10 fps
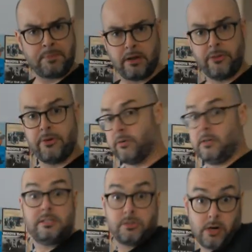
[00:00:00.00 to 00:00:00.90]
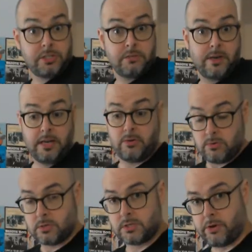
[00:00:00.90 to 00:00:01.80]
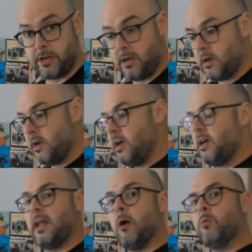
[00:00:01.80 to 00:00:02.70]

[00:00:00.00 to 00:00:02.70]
other instruction manuals, right? Now,